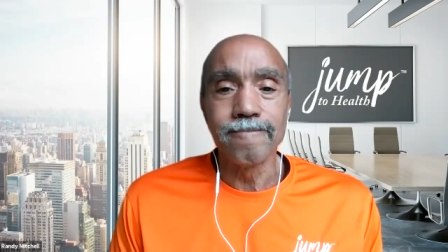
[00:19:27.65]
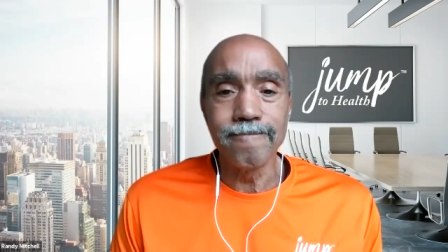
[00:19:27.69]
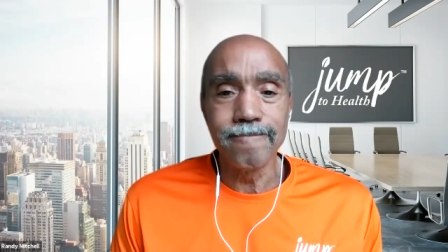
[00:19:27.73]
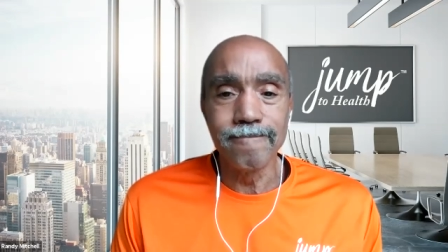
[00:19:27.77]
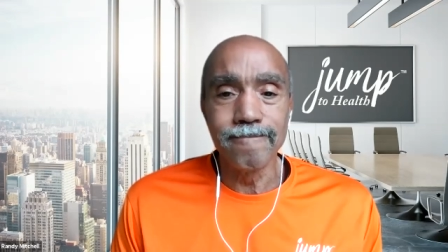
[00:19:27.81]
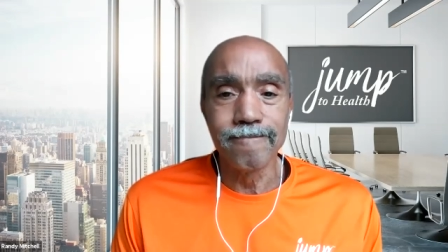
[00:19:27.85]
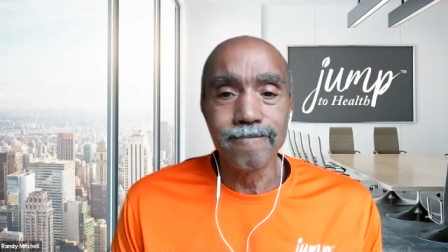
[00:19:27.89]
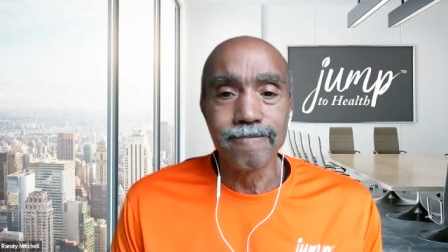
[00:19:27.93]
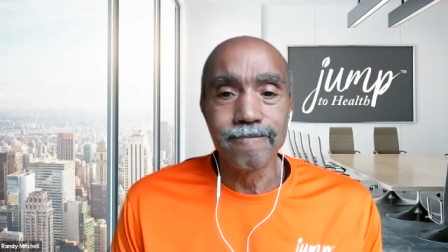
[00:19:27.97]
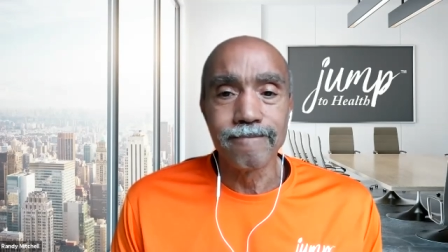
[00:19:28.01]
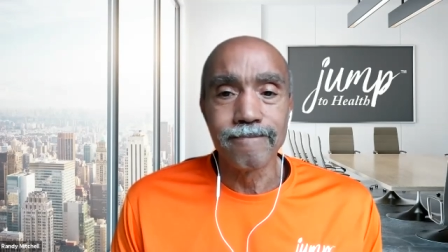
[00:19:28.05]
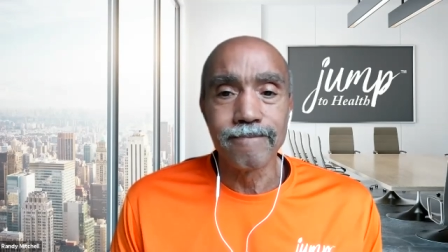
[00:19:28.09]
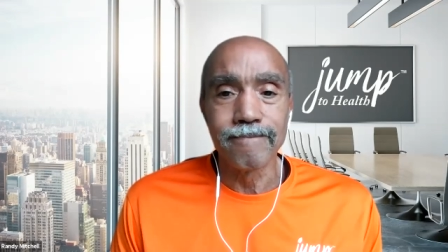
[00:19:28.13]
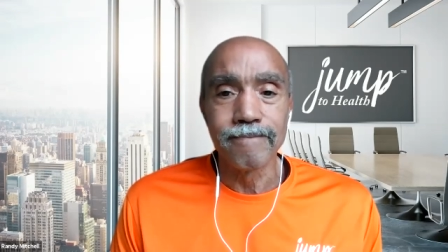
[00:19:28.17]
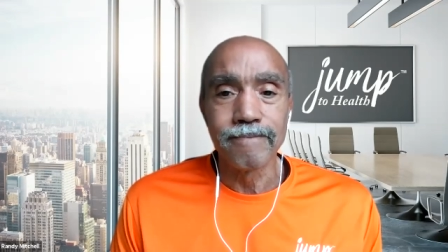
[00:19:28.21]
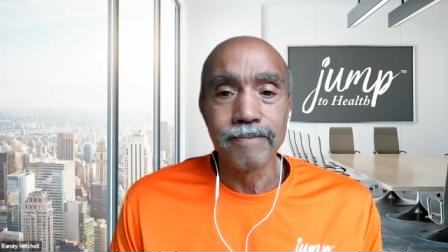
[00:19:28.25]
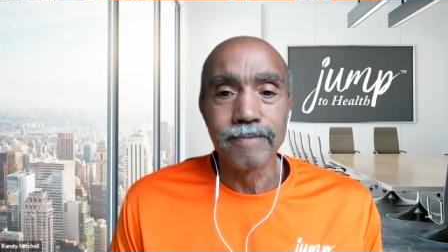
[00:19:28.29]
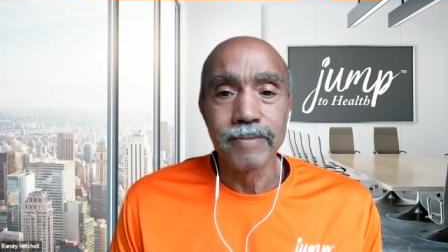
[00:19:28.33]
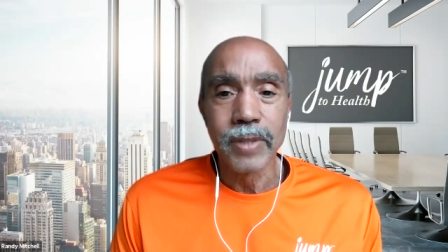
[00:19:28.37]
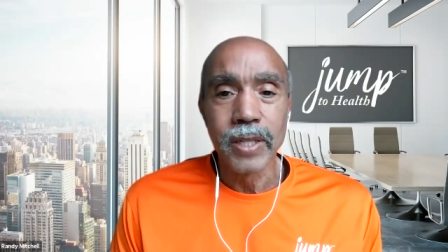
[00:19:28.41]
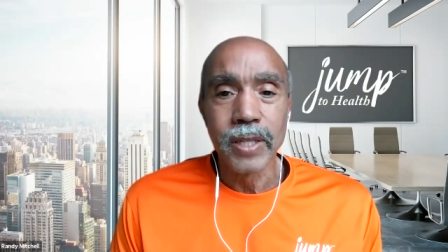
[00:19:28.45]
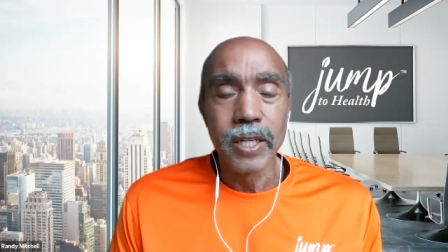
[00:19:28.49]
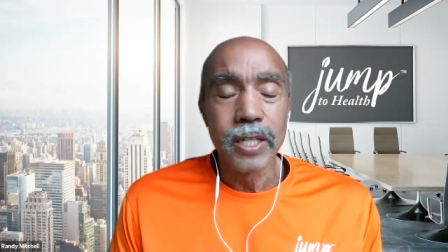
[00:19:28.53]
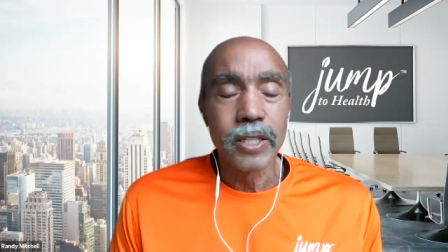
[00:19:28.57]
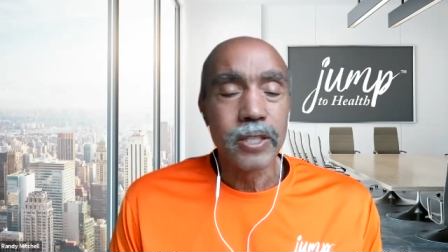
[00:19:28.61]
hmm,
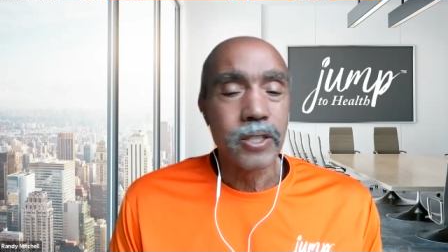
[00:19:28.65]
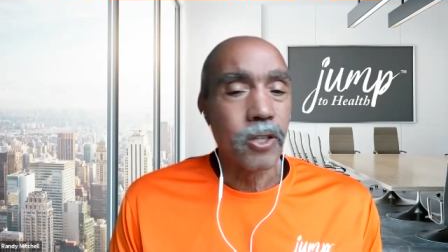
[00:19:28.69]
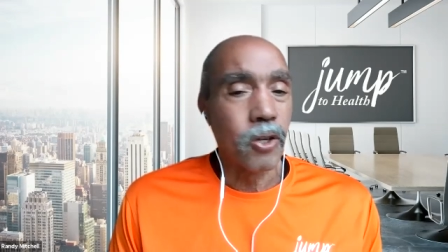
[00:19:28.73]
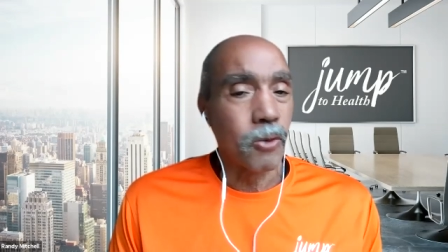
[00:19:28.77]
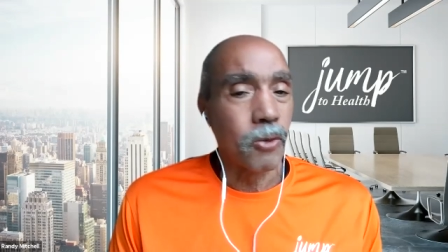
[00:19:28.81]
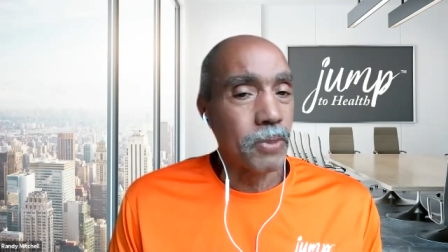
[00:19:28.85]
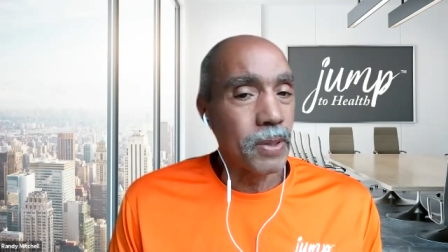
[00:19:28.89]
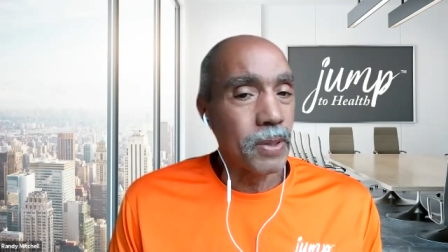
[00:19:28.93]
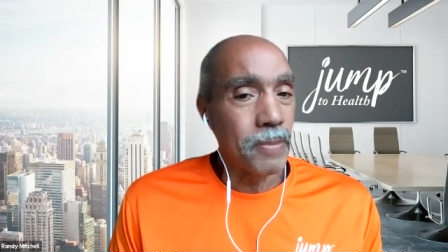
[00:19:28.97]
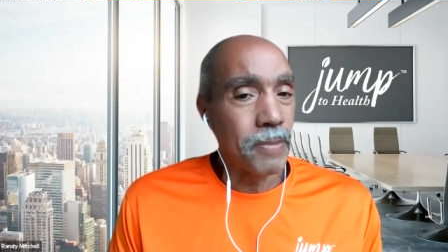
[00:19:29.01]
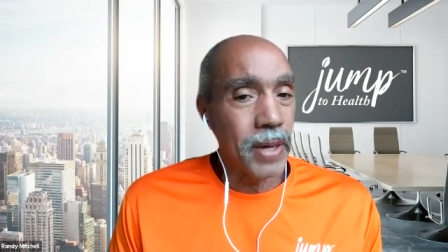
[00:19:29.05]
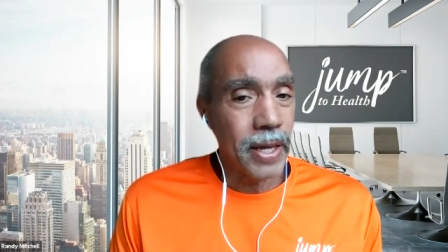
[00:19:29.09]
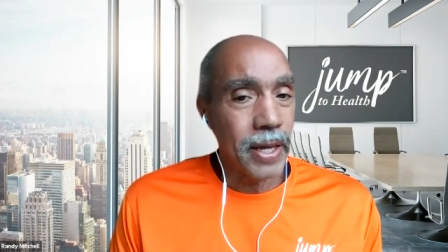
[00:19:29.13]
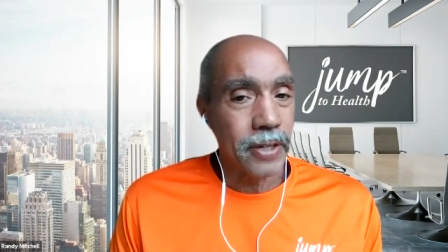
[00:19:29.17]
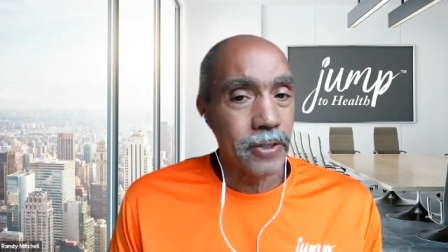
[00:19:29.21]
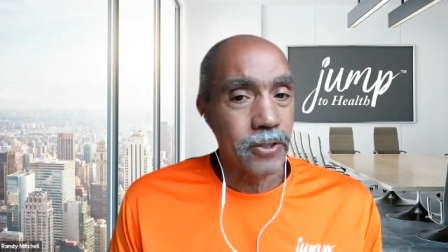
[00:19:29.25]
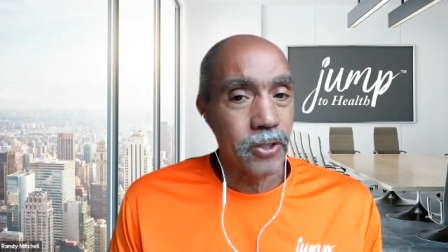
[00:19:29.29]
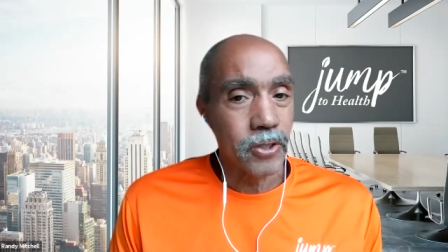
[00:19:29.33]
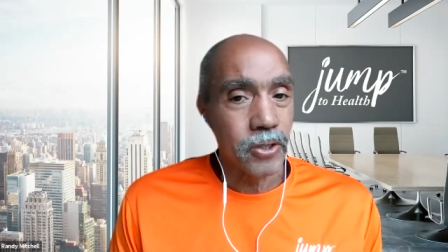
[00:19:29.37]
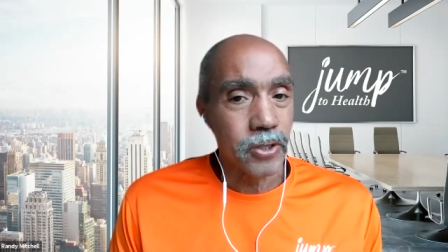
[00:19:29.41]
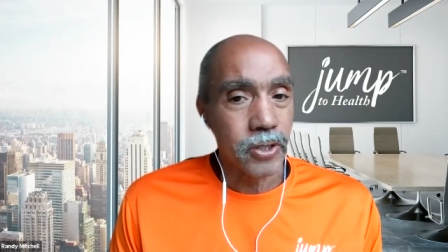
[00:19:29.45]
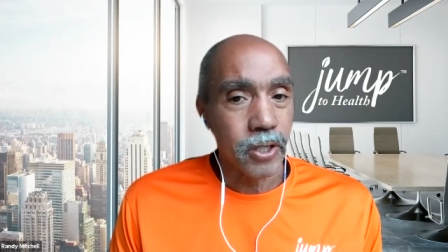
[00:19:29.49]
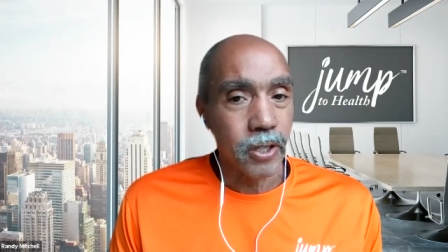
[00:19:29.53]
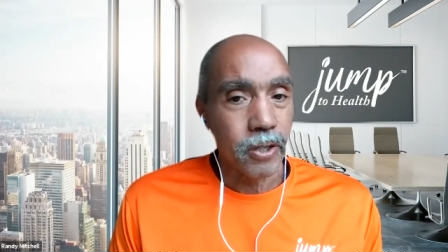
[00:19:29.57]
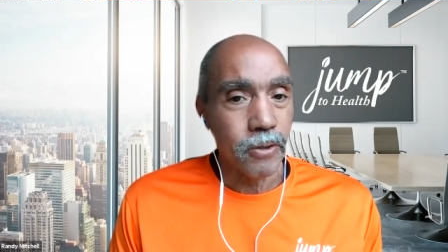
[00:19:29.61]
don't be mad at
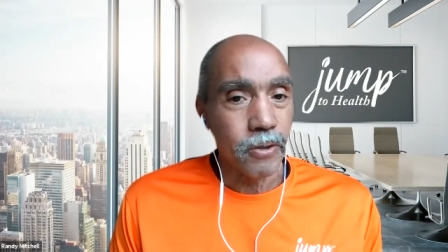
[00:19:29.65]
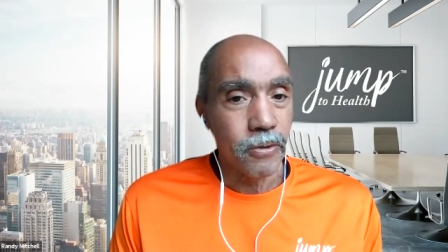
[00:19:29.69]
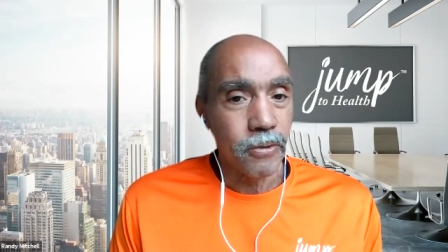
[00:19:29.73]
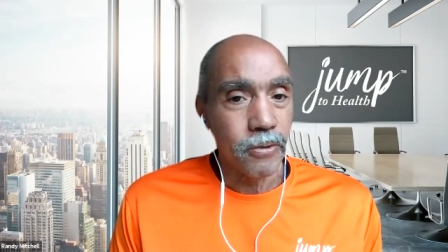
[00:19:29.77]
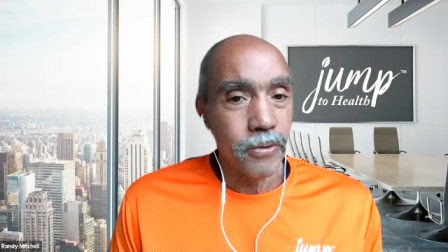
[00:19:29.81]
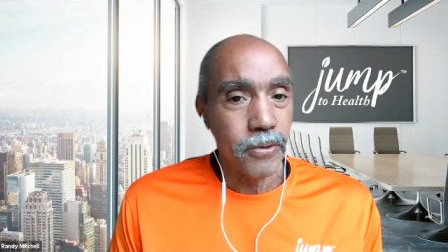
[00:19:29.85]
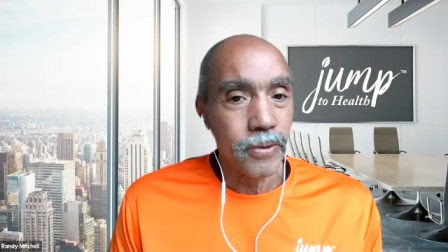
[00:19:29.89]
yourself.